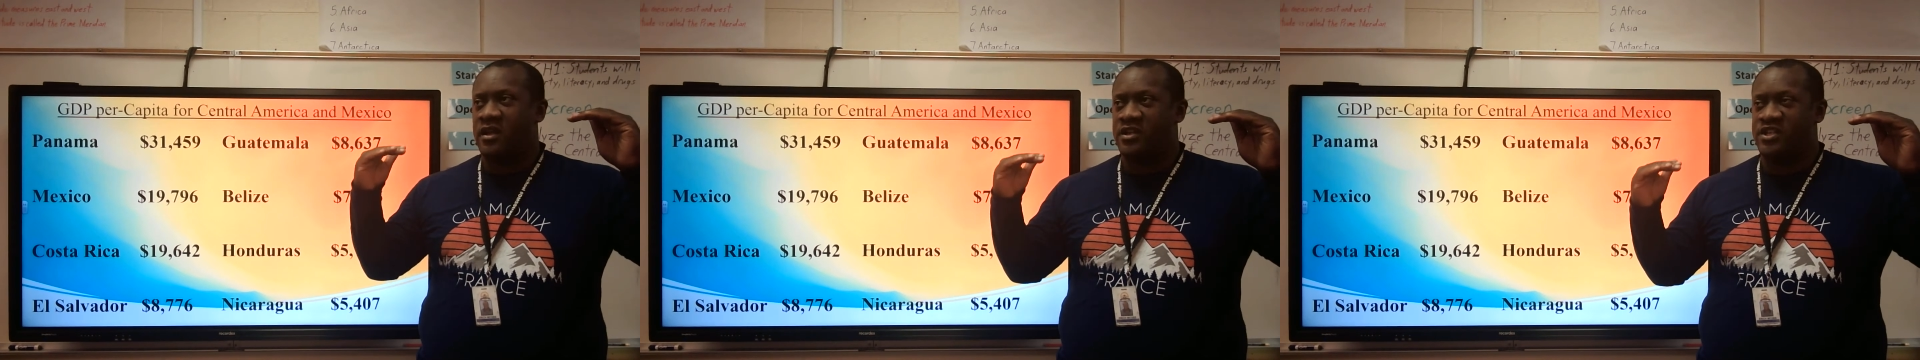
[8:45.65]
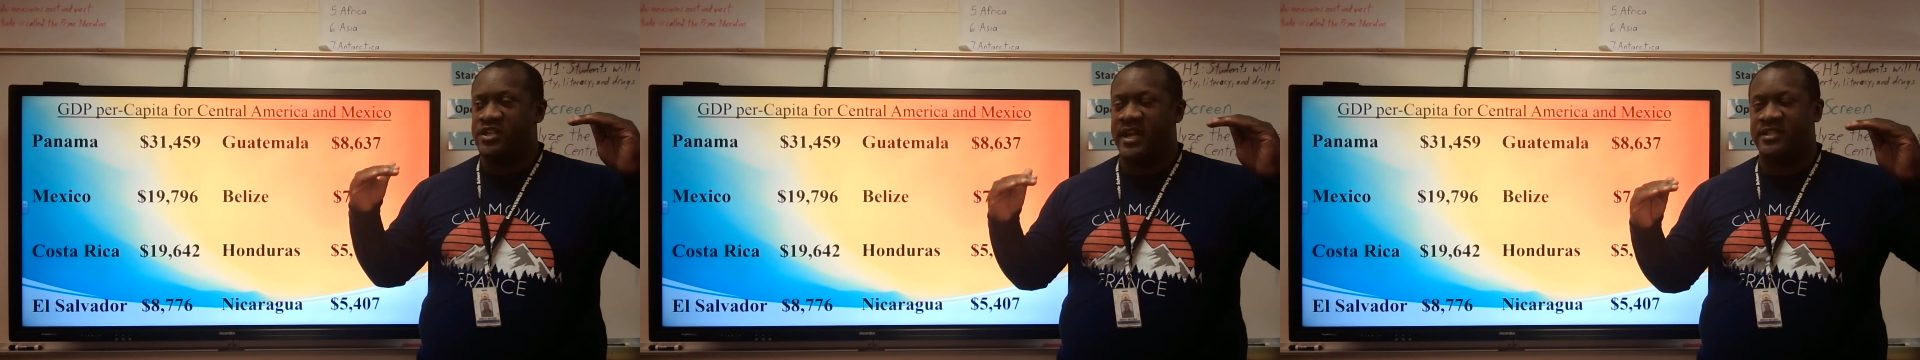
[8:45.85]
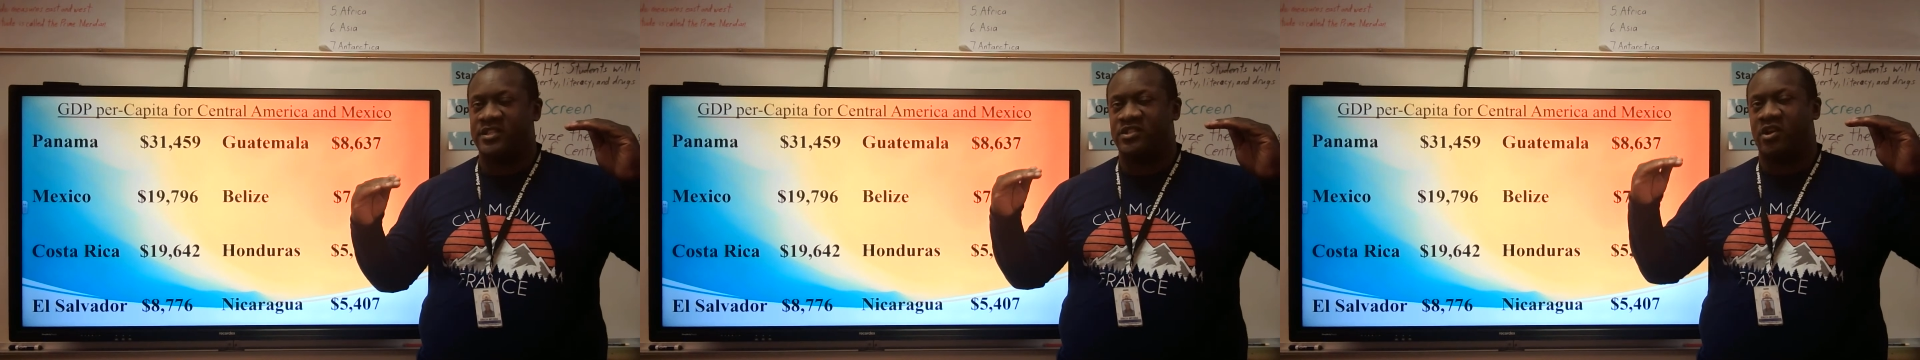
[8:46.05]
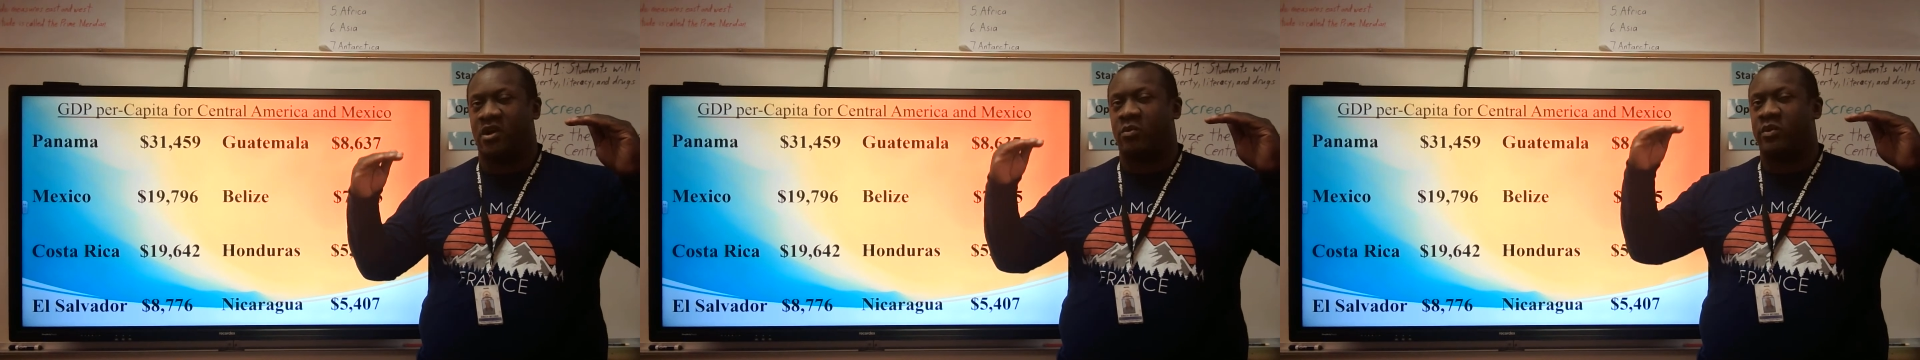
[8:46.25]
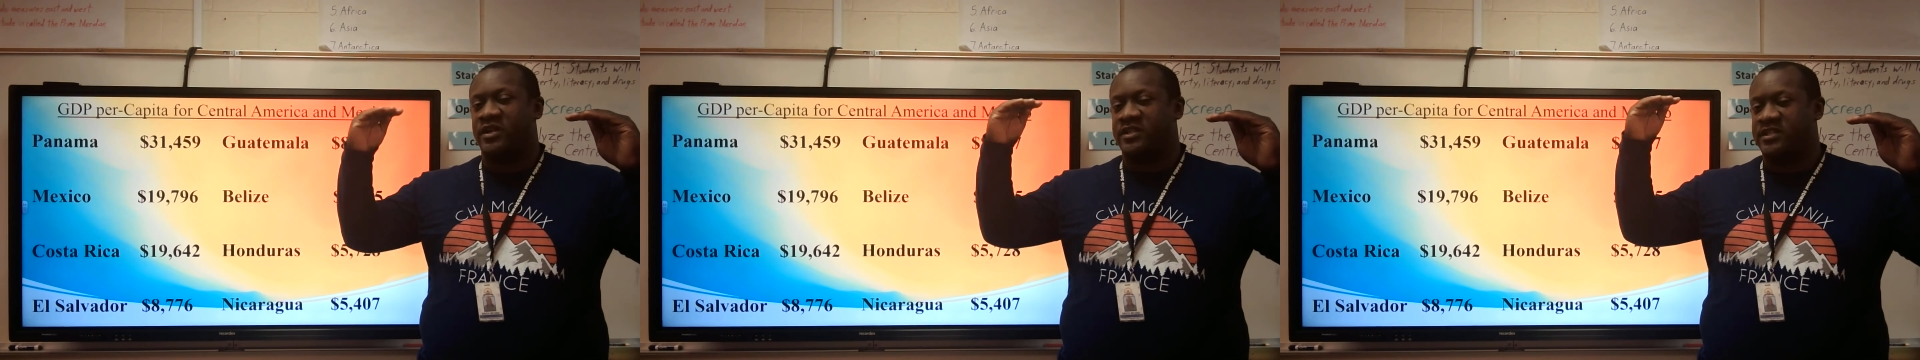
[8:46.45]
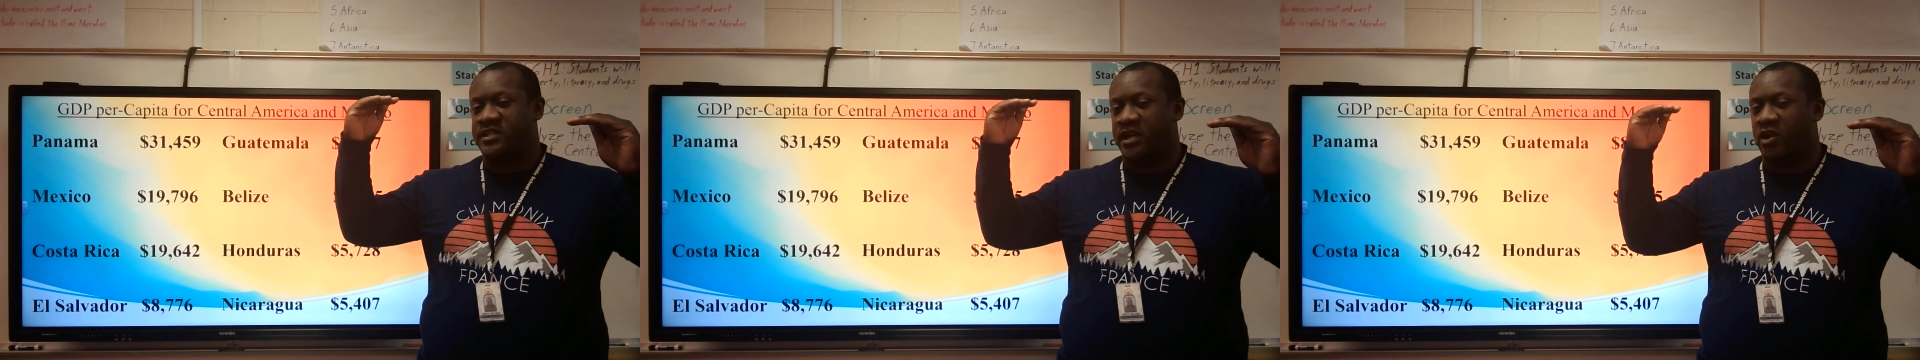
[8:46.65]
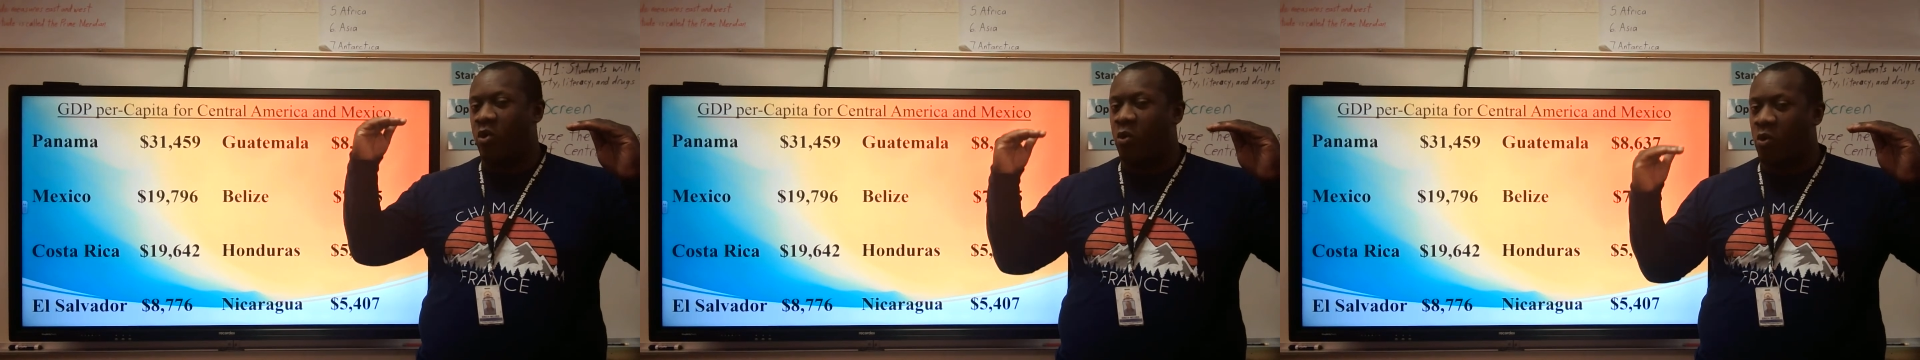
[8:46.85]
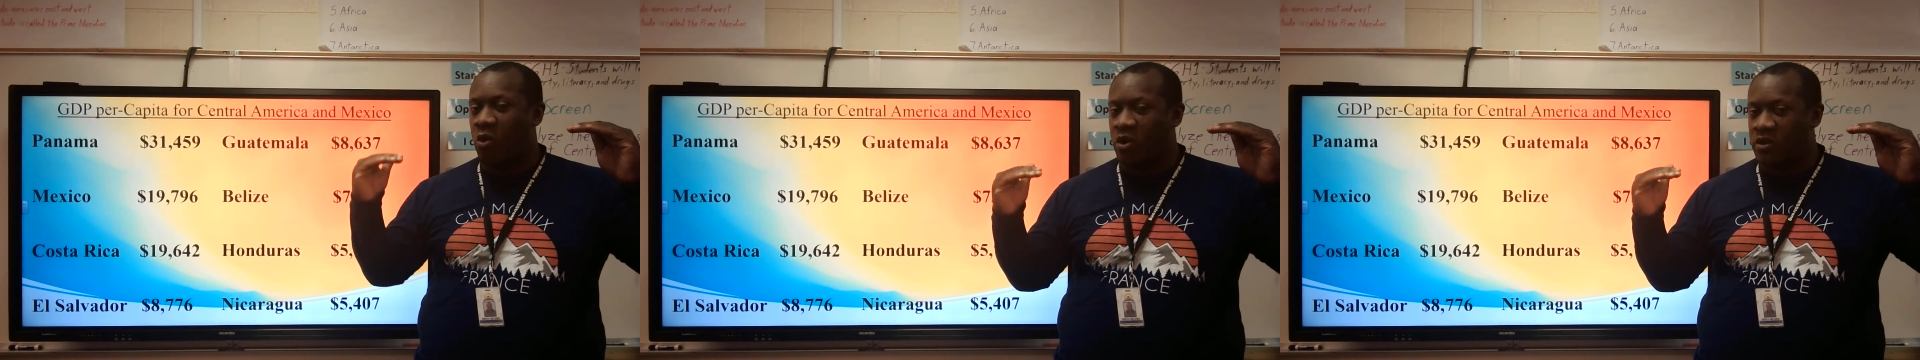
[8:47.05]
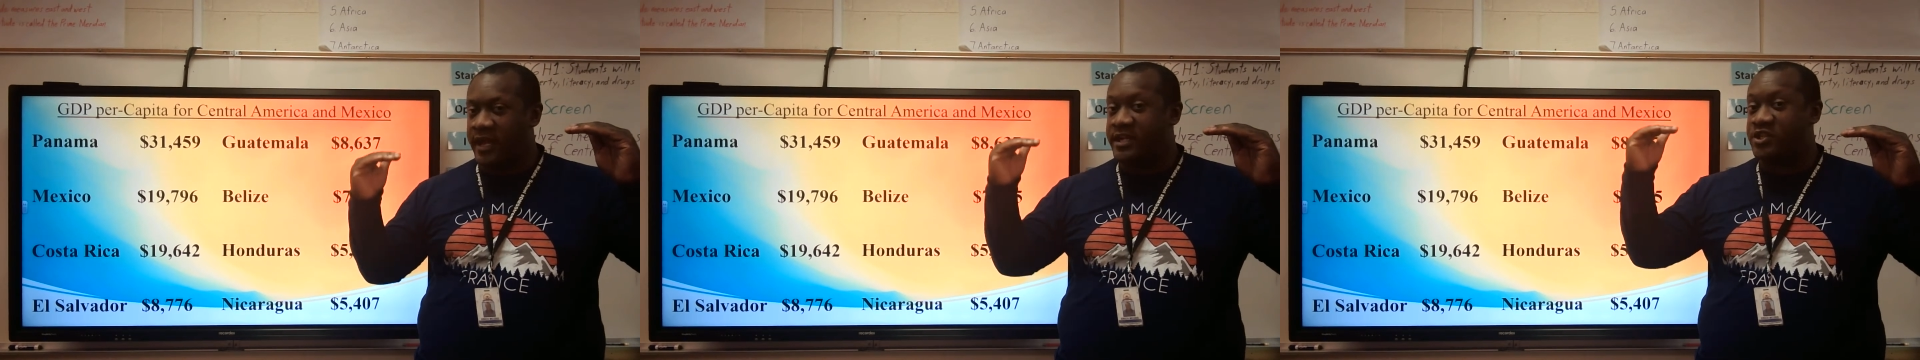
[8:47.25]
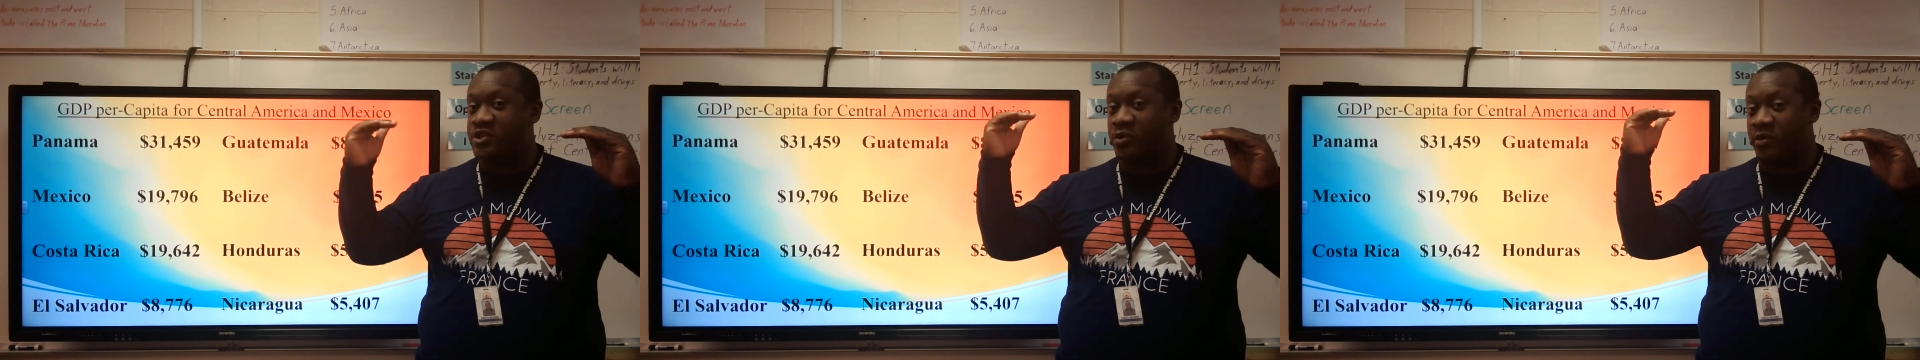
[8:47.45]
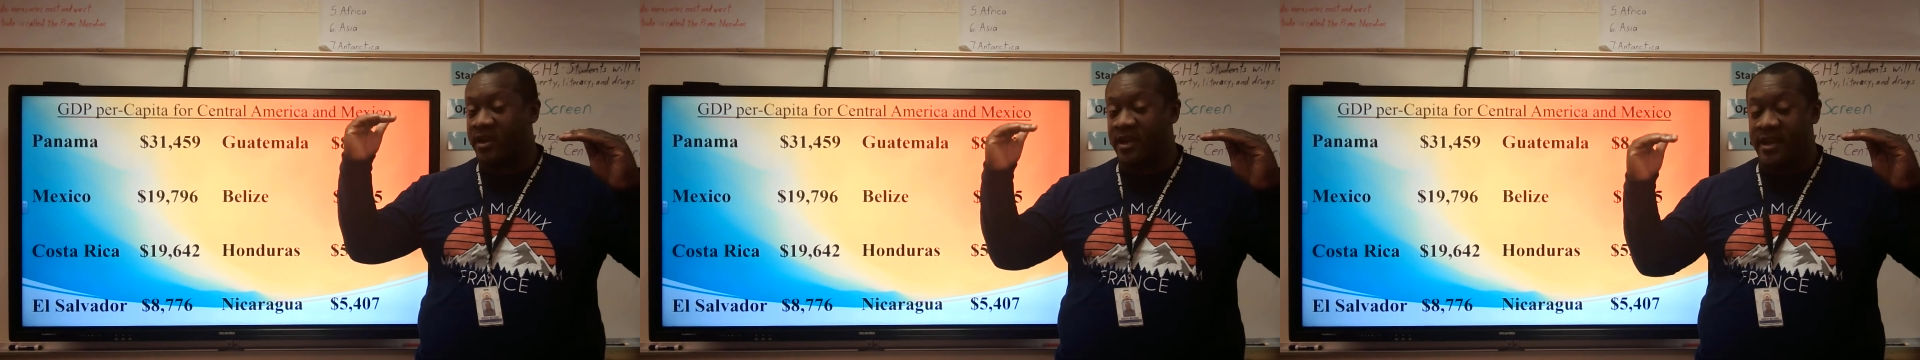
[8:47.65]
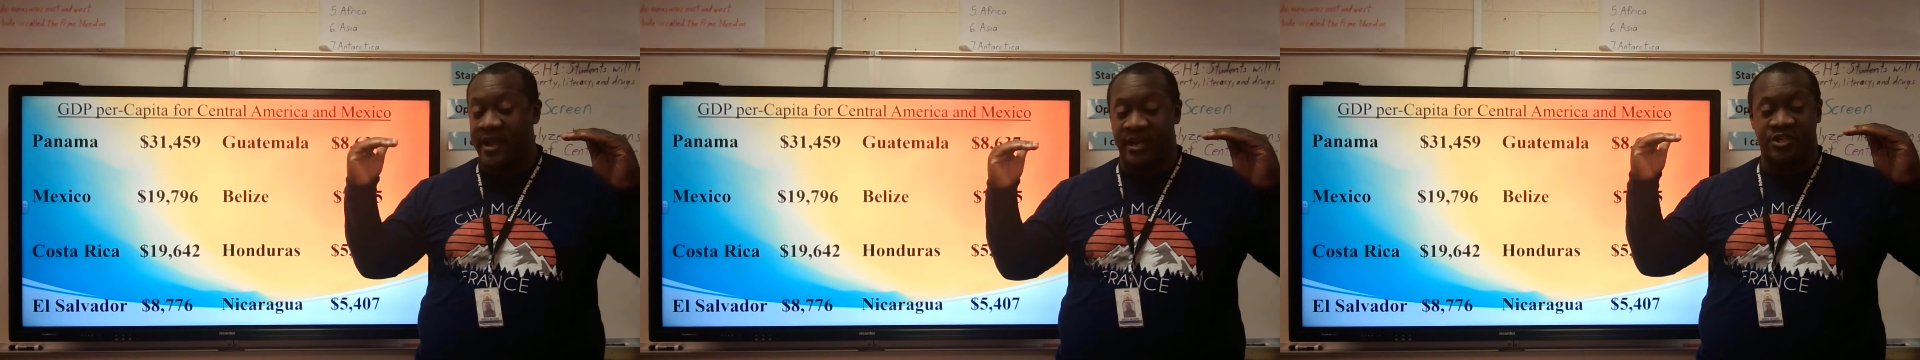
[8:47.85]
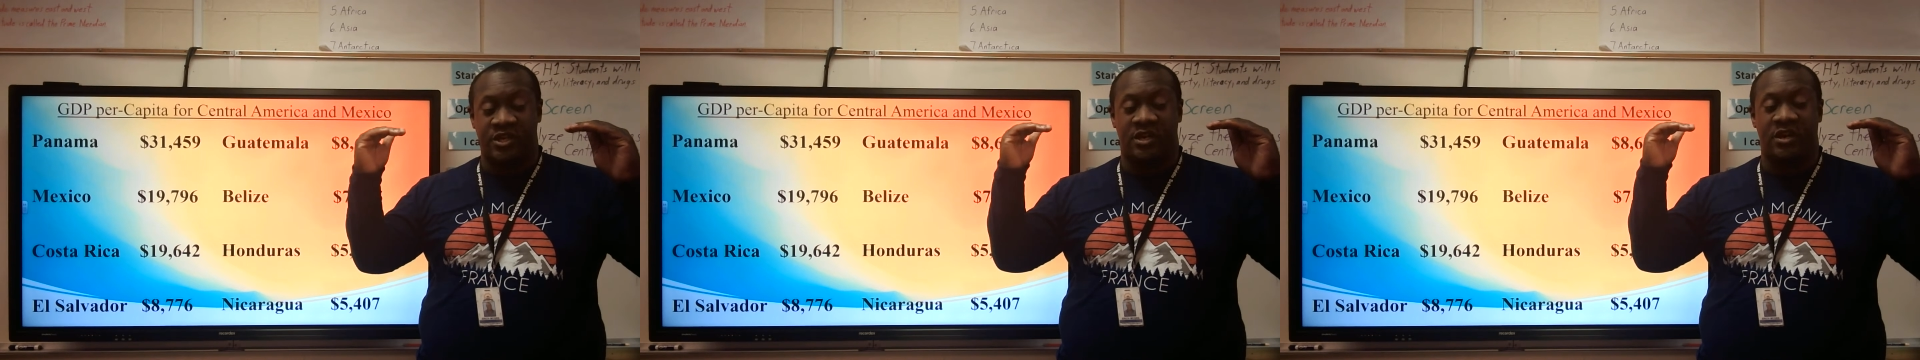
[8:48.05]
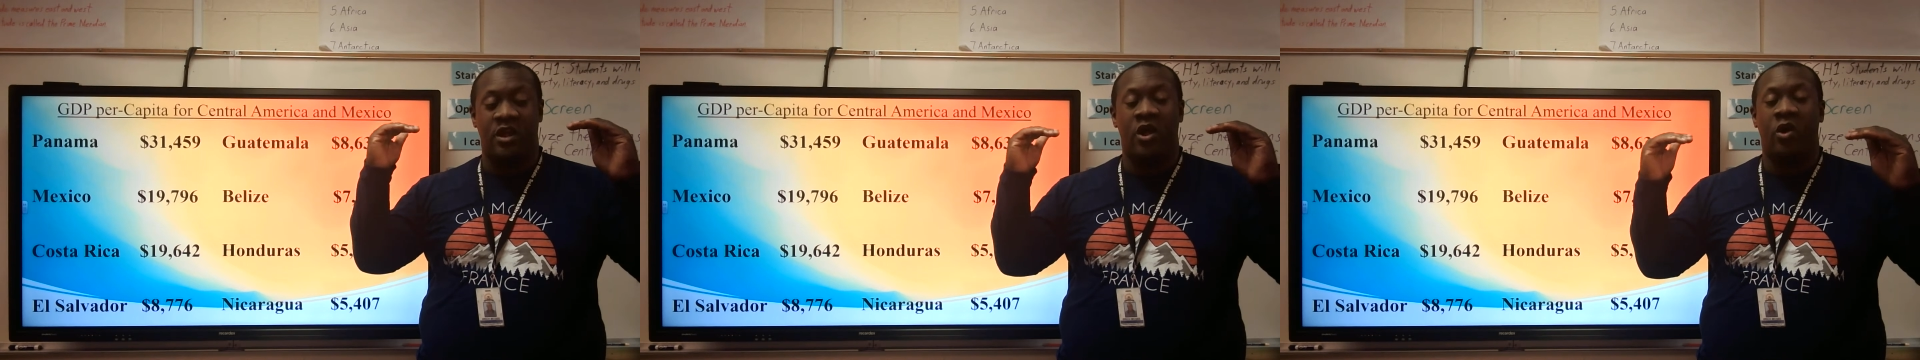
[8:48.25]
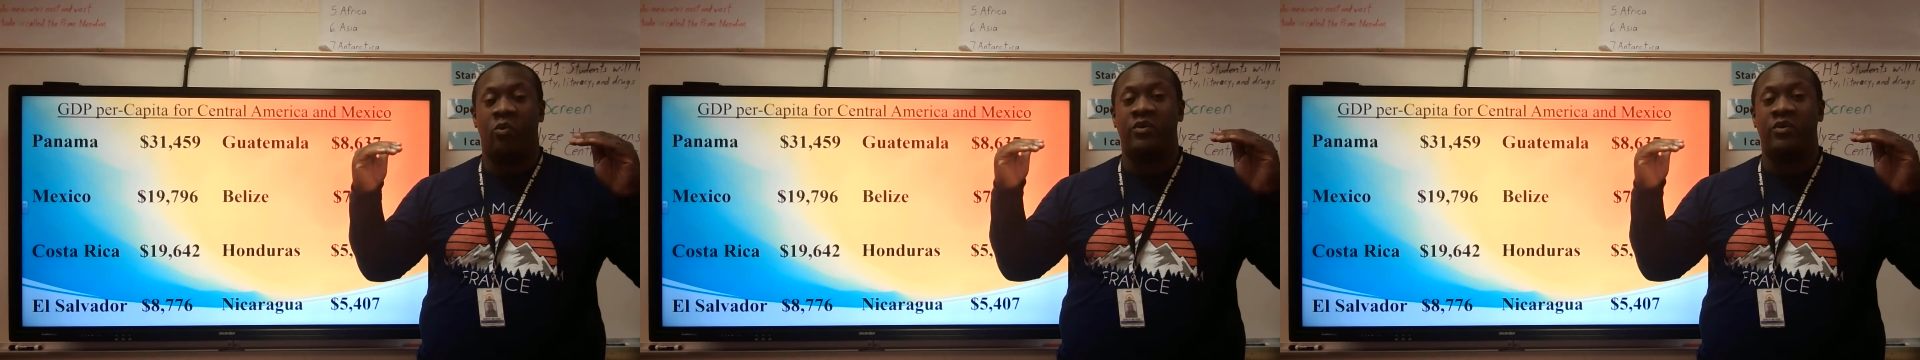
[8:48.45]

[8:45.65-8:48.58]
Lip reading: chances are we're going to see a correlation or a connection